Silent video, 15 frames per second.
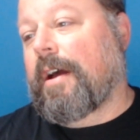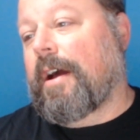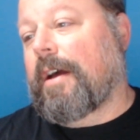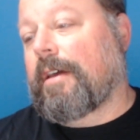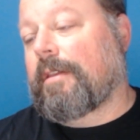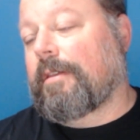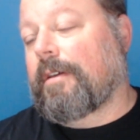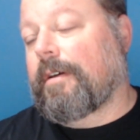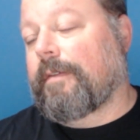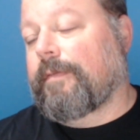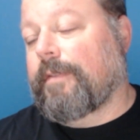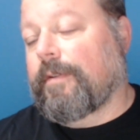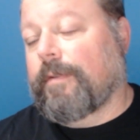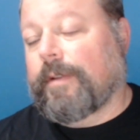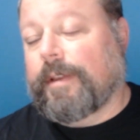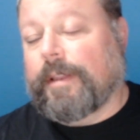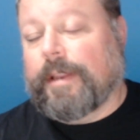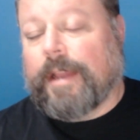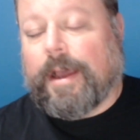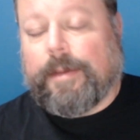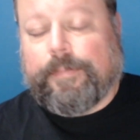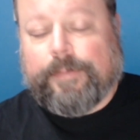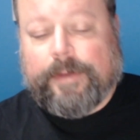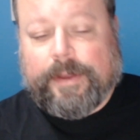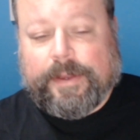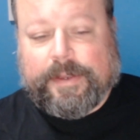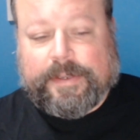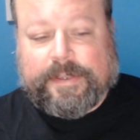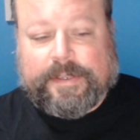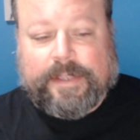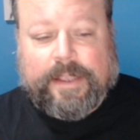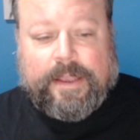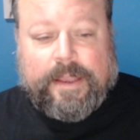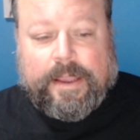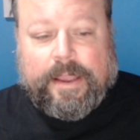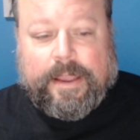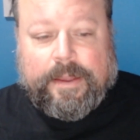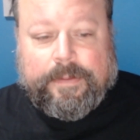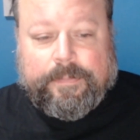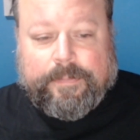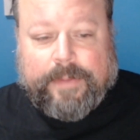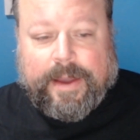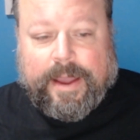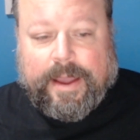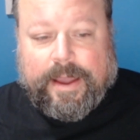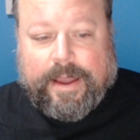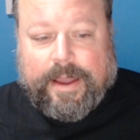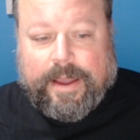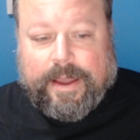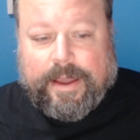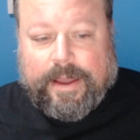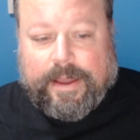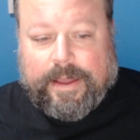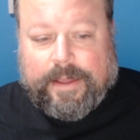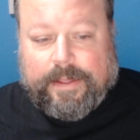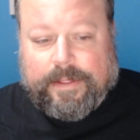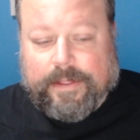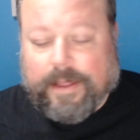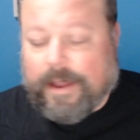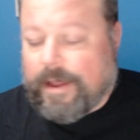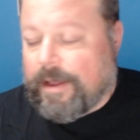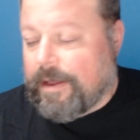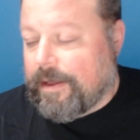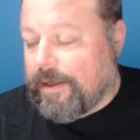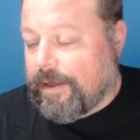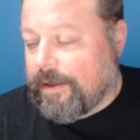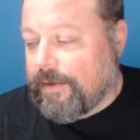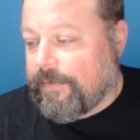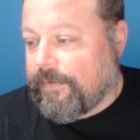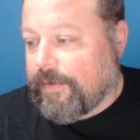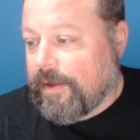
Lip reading: I love you, Indianapolis. In my life.